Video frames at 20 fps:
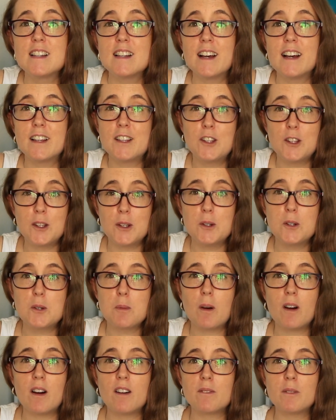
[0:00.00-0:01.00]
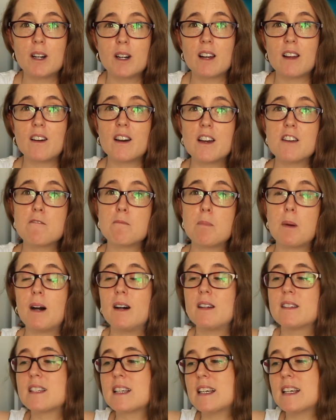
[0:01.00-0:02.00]
a huge part of my life,
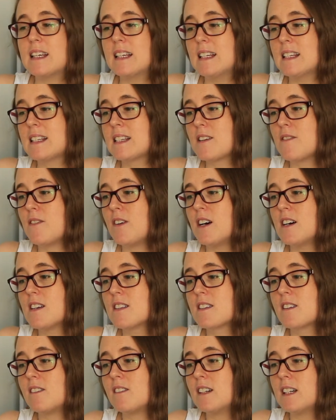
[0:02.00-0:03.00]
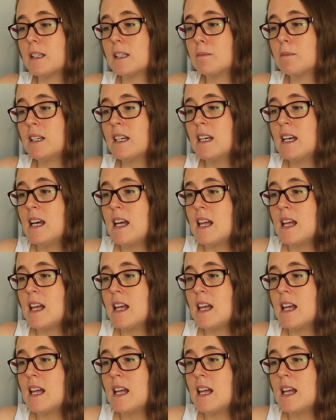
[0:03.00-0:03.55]
but it is the first time